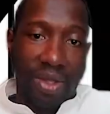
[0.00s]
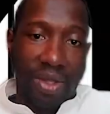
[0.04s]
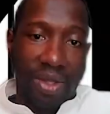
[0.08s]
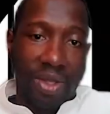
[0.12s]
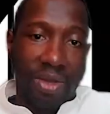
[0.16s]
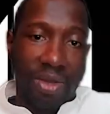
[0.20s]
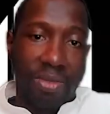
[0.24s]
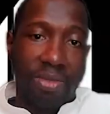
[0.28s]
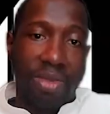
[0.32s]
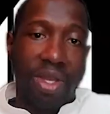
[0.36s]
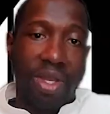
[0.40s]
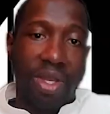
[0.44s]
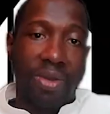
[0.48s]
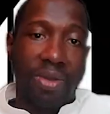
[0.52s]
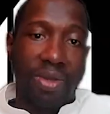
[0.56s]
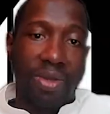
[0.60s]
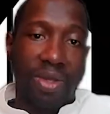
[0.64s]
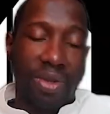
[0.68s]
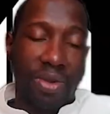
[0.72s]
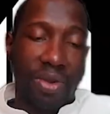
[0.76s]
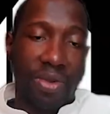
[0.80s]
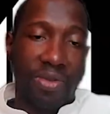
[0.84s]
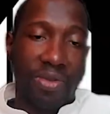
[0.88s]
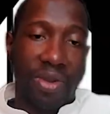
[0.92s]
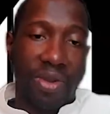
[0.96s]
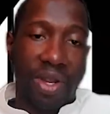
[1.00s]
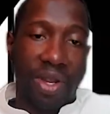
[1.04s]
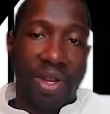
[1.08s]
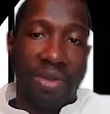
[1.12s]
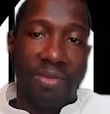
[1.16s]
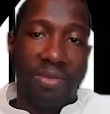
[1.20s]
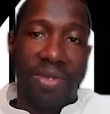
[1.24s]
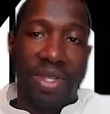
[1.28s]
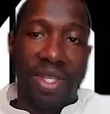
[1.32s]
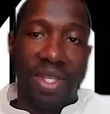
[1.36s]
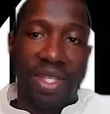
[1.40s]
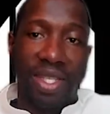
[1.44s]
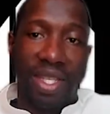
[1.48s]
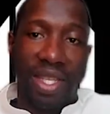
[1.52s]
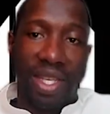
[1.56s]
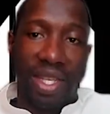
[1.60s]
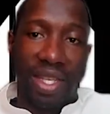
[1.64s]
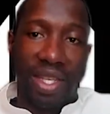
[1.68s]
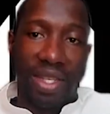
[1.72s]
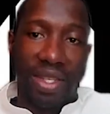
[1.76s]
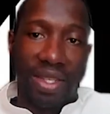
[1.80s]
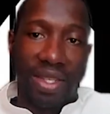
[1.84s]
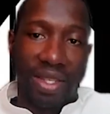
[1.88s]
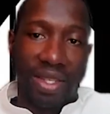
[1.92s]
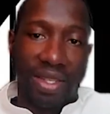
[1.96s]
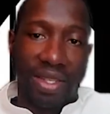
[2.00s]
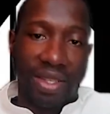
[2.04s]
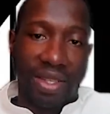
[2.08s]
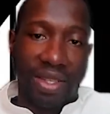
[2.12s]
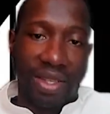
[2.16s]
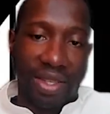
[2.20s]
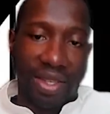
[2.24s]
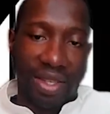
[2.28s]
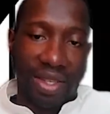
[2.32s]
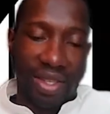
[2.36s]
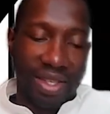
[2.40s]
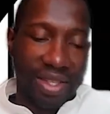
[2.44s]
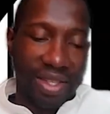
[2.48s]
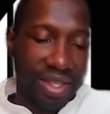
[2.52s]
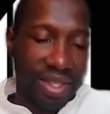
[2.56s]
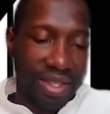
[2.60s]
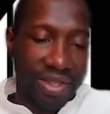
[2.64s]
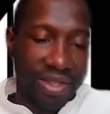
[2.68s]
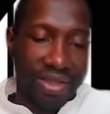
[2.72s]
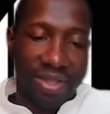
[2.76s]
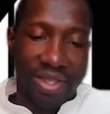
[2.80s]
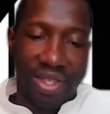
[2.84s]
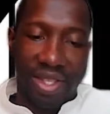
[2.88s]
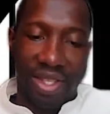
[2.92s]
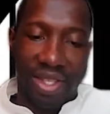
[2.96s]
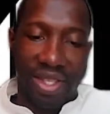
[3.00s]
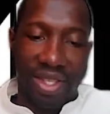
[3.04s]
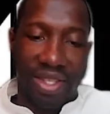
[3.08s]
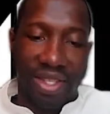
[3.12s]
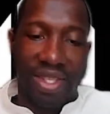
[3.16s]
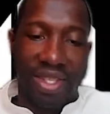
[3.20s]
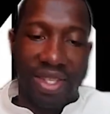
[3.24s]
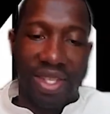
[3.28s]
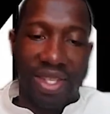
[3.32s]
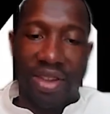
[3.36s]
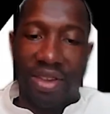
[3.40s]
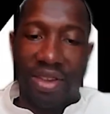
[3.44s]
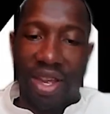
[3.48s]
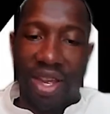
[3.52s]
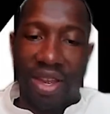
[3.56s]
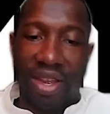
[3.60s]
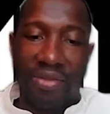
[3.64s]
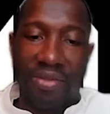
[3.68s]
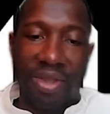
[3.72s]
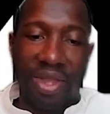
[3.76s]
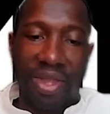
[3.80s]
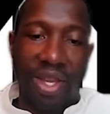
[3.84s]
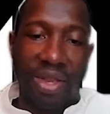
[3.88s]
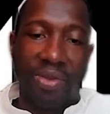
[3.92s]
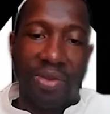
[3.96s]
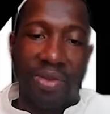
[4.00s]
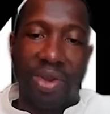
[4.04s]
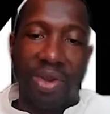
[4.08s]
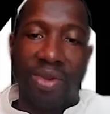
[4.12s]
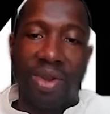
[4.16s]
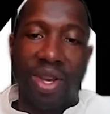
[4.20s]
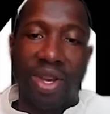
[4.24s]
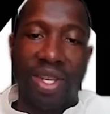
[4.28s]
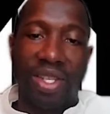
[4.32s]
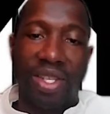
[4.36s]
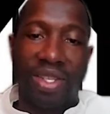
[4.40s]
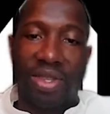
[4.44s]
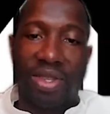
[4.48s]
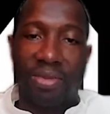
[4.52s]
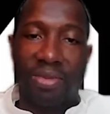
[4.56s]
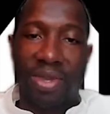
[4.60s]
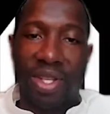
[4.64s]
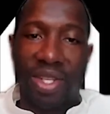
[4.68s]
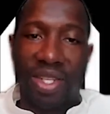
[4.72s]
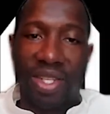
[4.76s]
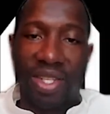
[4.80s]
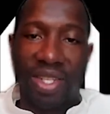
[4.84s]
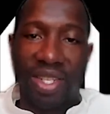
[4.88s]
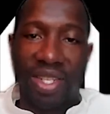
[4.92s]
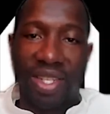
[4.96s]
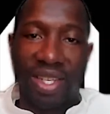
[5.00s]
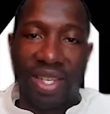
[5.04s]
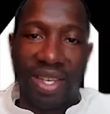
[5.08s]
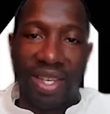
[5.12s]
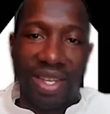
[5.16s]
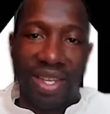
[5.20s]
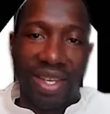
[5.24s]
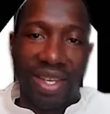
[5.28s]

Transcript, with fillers: to be able to overcome these things. It's interesting just how everything requires humility.